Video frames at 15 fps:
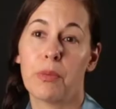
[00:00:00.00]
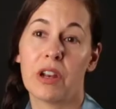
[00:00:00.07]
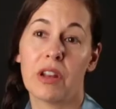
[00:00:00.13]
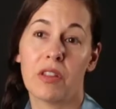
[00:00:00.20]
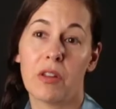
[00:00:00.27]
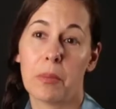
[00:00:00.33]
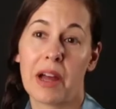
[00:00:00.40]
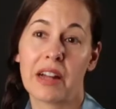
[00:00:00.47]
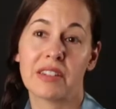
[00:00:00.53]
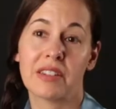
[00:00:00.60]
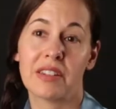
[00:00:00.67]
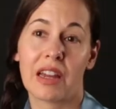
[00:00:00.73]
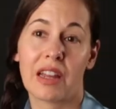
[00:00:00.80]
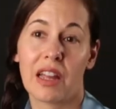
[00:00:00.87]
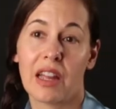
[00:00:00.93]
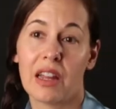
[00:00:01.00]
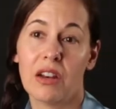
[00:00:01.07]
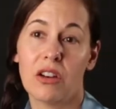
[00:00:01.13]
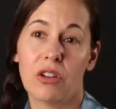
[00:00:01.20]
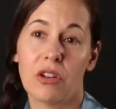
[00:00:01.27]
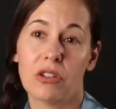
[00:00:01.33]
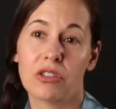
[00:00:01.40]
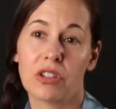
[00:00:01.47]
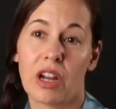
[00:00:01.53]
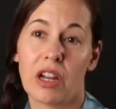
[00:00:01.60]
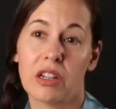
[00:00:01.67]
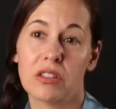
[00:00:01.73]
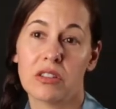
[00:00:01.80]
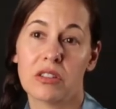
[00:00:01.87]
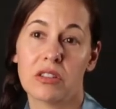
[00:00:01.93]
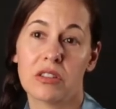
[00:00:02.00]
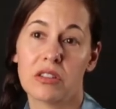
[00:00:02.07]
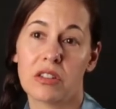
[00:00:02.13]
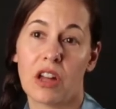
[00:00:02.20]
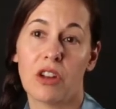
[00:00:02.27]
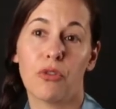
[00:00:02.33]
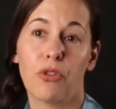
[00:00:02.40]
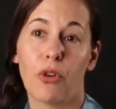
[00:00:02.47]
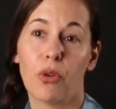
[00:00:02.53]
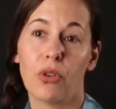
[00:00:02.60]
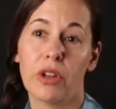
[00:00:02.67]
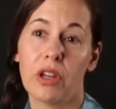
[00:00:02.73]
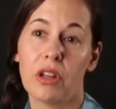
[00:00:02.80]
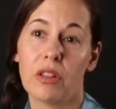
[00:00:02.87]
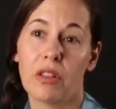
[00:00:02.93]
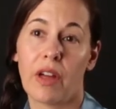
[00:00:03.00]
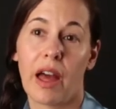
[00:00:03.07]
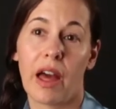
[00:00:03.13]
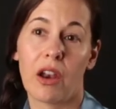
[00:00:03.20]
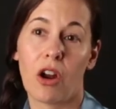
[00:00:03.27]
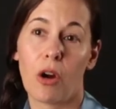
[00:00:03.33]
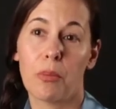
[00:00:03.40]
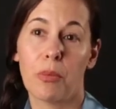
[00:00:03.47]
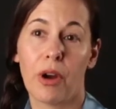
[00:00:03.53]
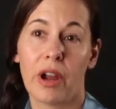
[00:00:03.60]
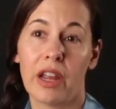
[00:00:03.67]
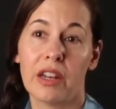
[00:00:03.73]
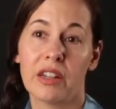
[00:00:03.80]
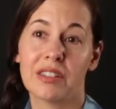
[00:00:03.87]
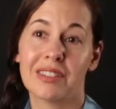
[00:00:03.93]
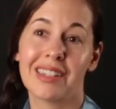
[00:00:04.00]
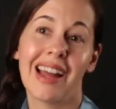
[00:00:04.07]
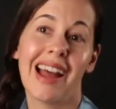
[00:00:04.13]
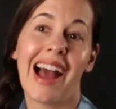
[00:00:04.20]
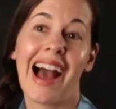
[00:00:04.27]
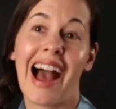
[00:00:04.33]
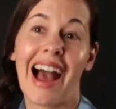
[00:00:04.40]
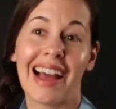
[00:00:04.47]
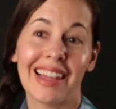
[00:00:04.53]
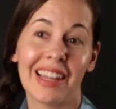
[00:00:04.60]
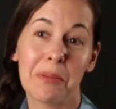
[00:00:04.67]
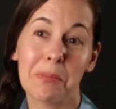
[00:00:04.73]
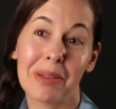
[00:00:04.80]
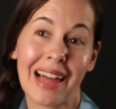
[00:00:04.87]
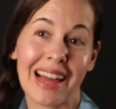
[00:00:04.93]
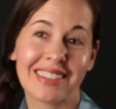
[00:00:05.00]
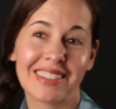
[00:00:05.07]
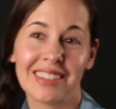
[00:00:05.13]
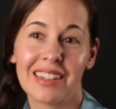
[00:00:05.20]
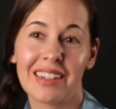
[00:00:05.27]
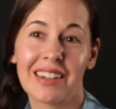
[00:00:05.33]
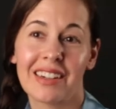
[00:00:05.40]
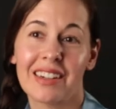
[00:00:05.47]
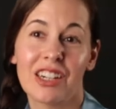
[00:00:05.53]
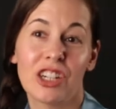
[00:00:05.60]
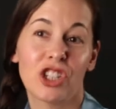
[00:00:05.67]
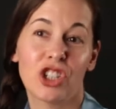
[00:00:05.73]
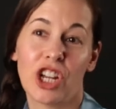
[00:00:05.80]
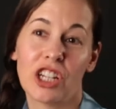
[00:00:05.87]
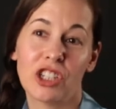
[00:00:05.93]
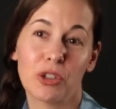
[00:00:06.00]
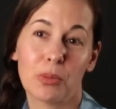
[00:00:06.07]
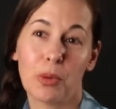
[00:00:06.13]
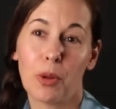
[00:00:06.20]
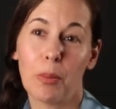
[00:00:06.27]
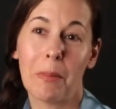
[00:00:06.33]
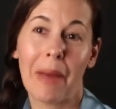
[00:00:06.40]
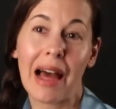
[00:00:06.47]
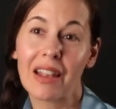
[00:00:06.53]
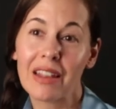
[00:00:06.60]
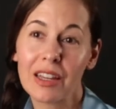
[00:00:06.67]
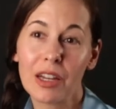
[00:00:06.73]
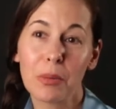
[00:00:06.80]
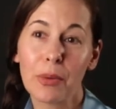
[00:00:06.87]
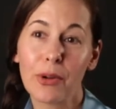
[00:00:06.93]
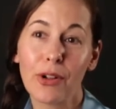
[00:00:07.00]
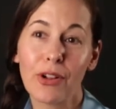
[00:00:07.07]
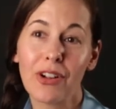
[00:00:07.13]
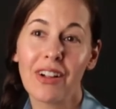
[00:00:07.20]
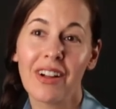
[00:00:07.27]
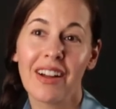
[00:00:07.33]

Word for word: But in the past decade, neuroscience is unfolding that our brain is highly plastic, changeable, malleable.